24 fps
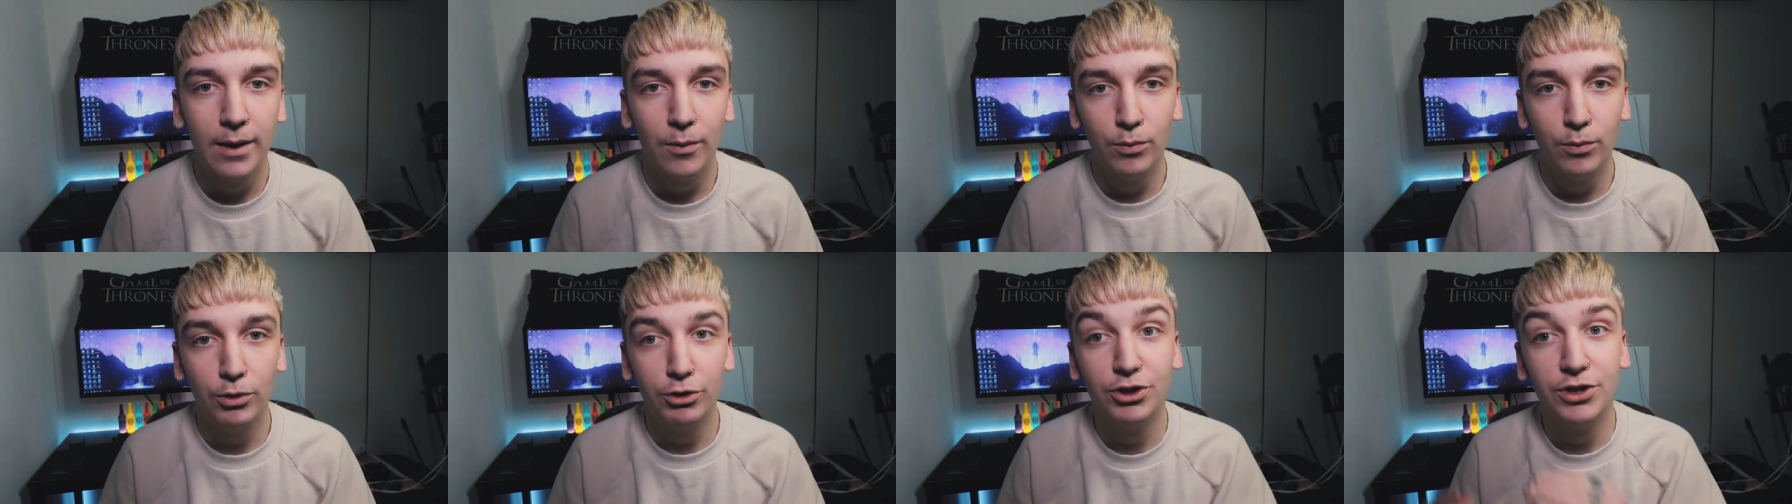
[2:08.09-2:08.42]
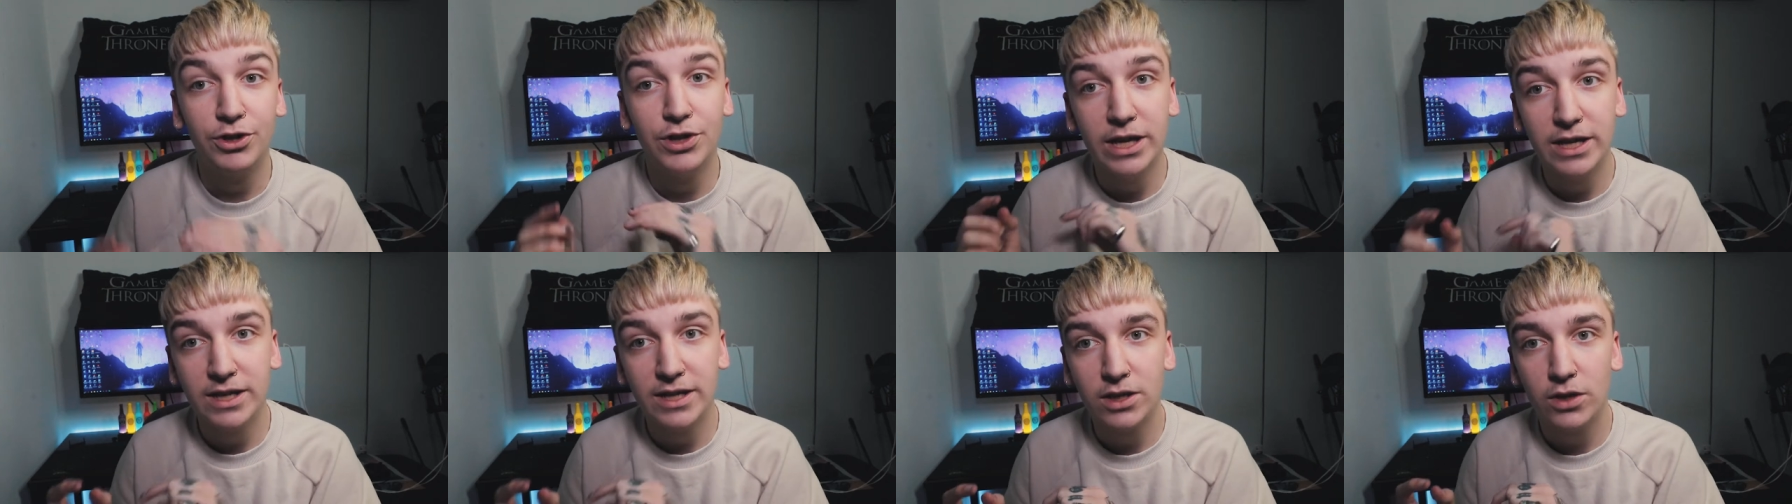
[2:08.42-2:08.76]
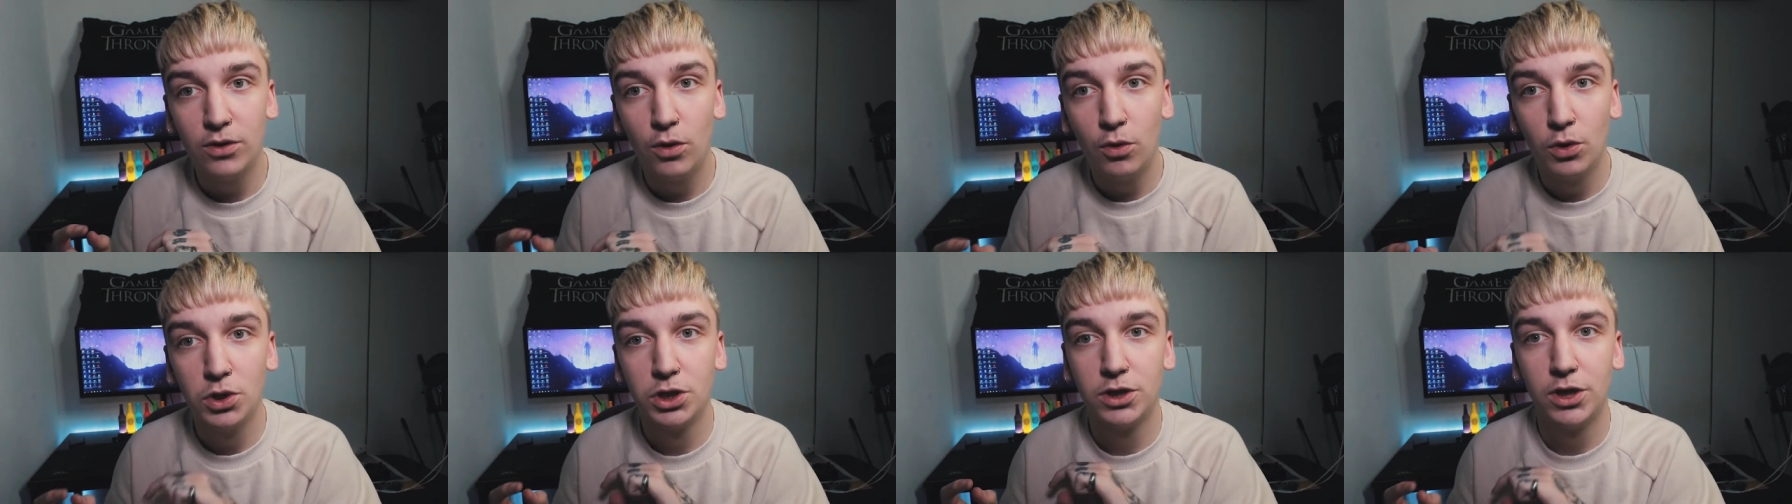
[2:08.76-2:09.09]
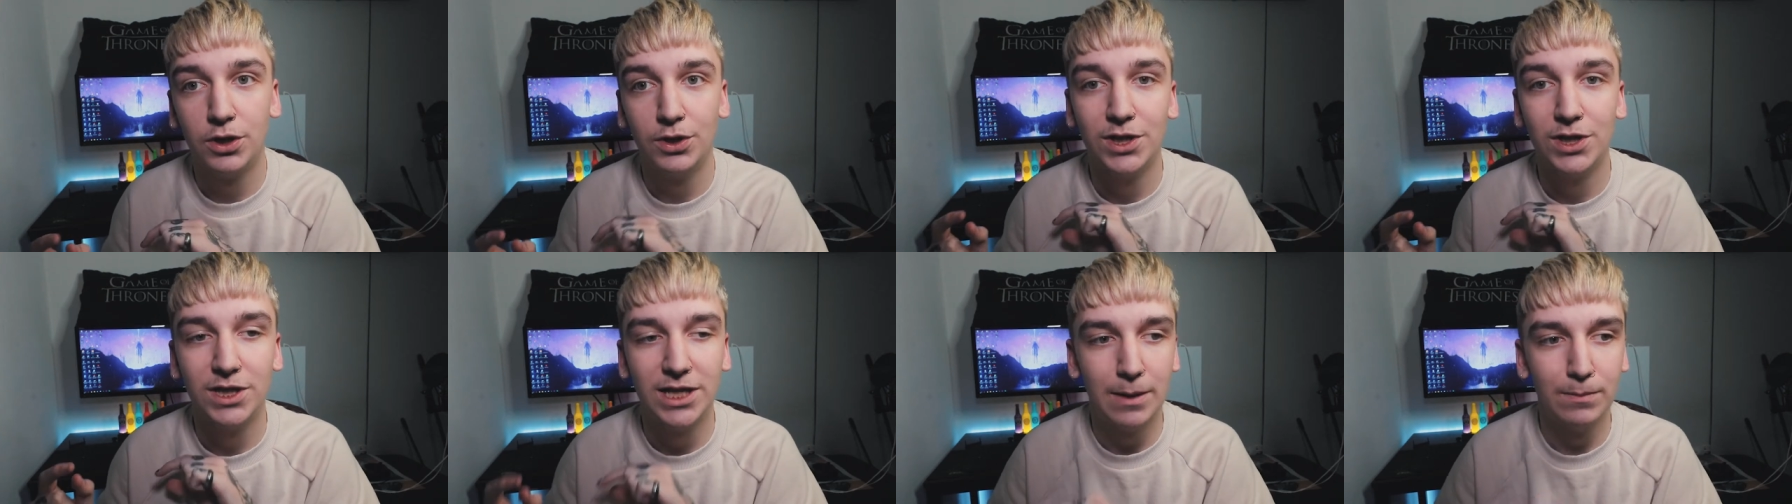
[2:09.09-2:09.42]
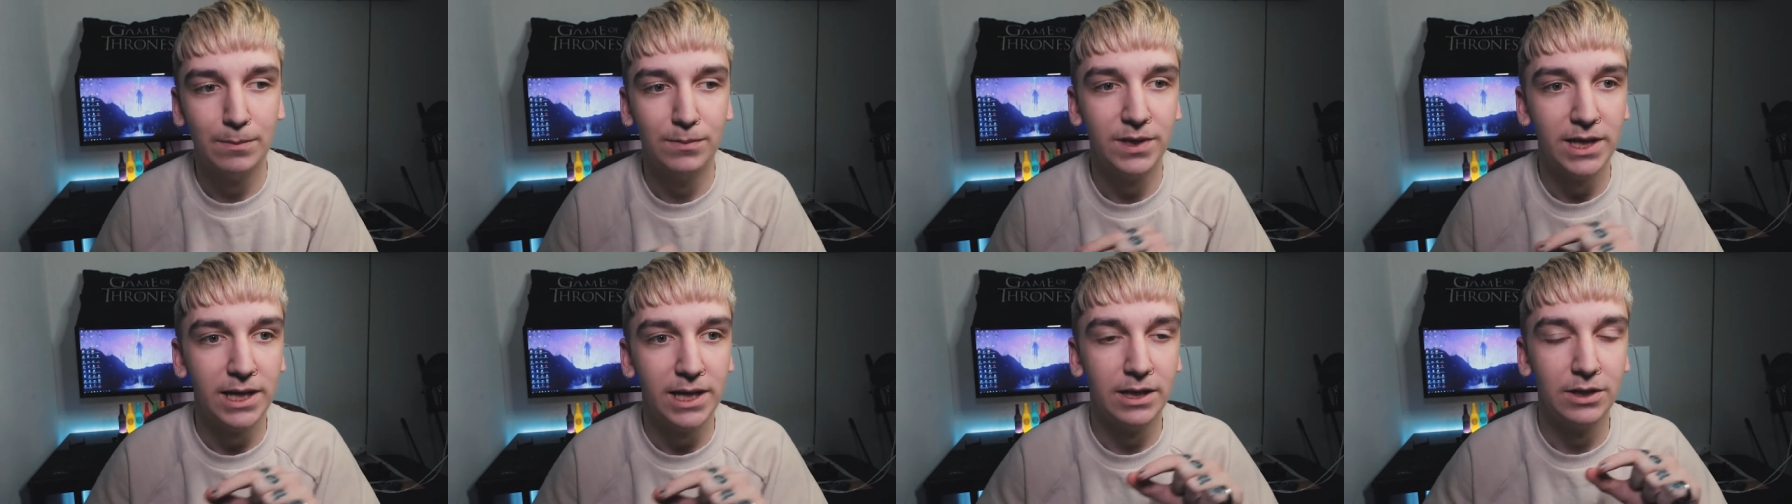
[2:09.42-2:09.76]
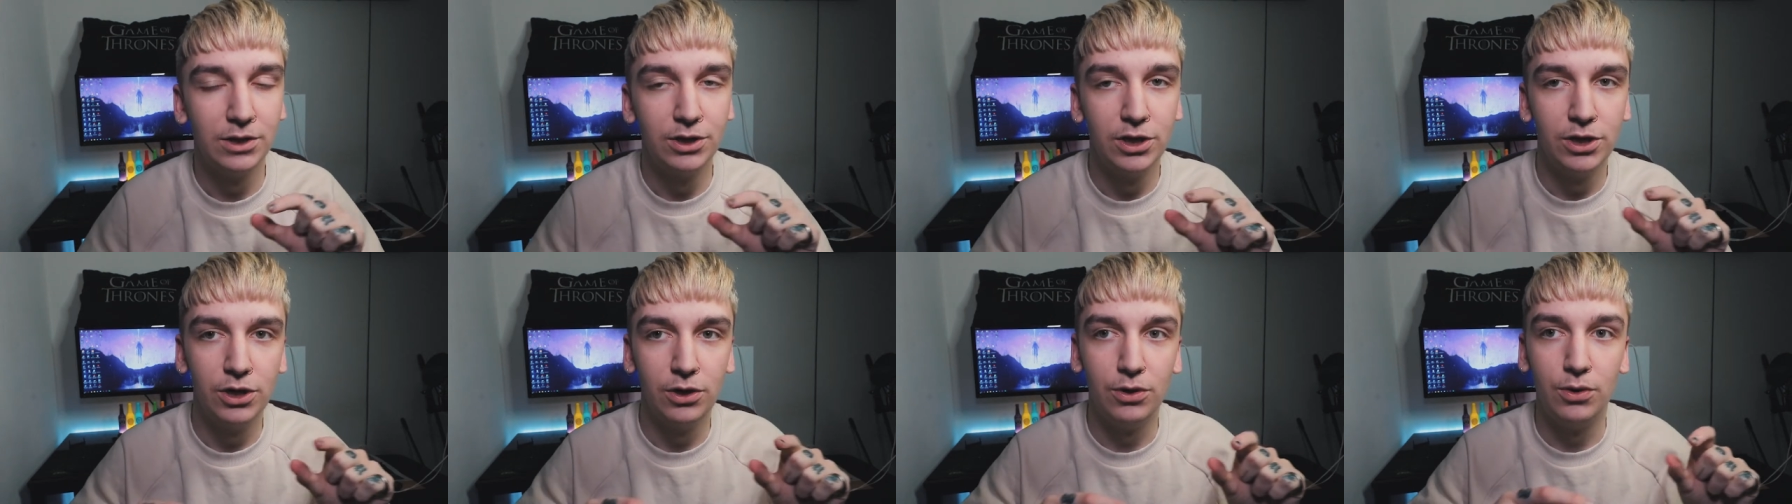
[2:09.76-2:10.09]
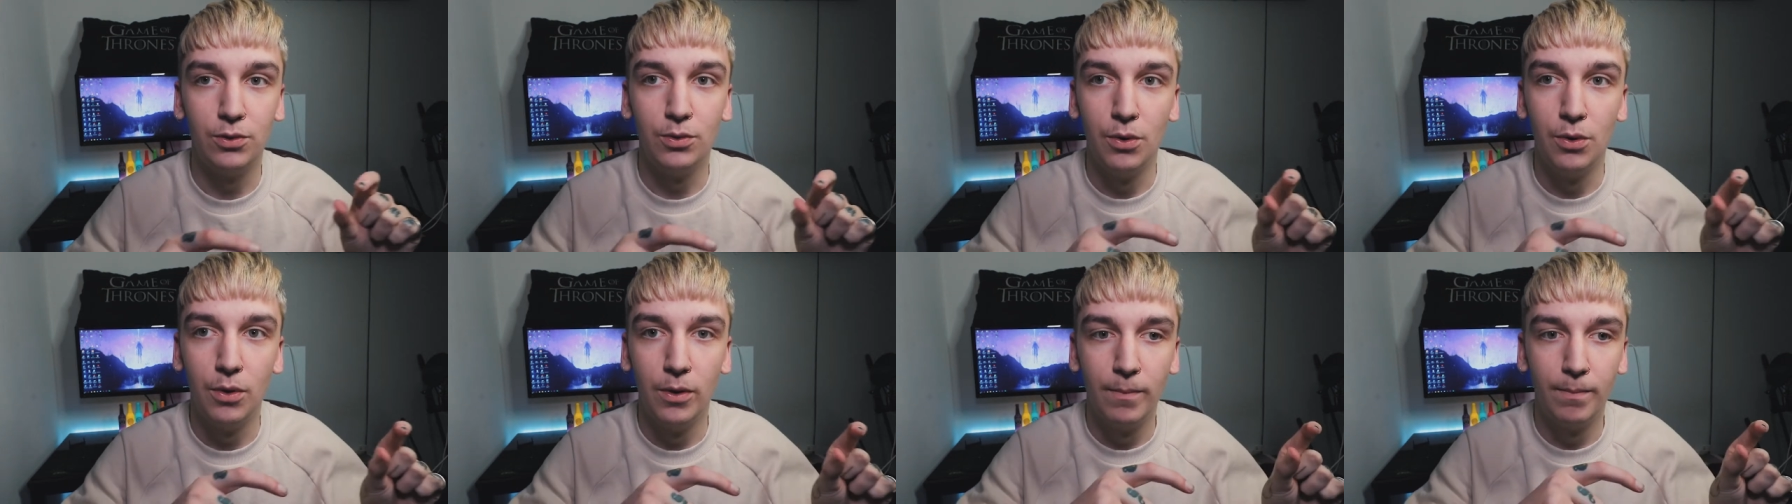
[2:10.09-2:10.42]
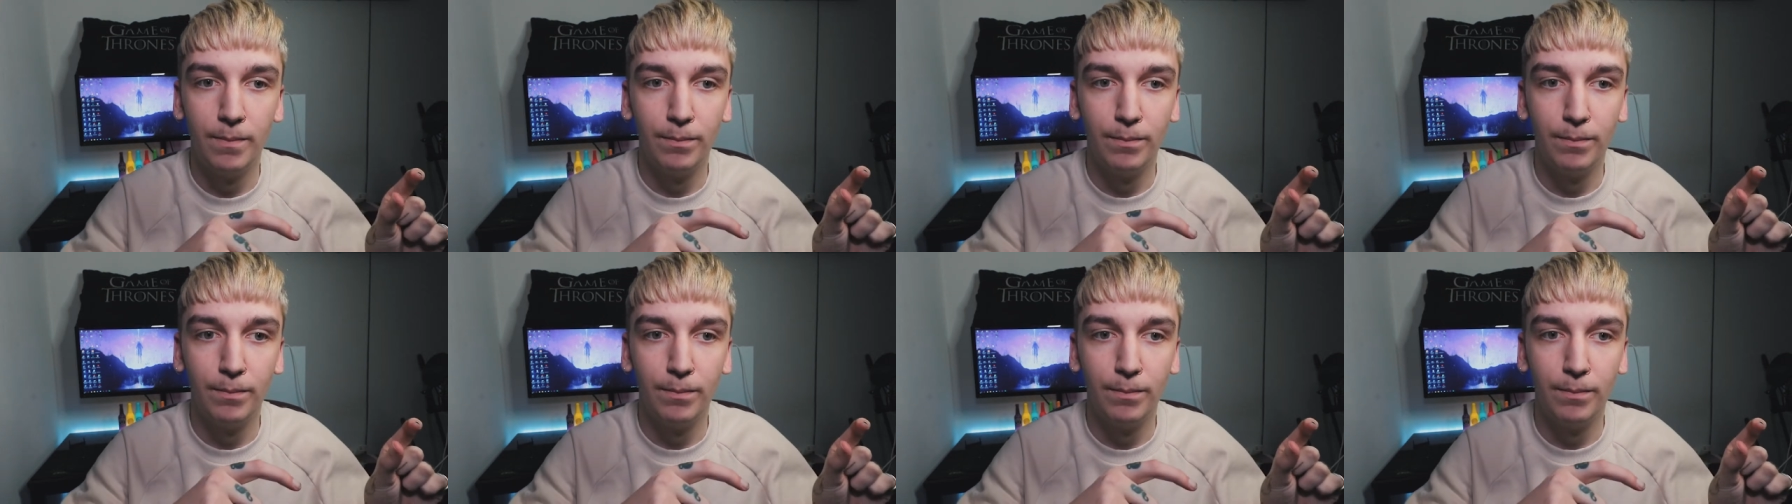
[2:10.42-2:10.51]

But this also stems into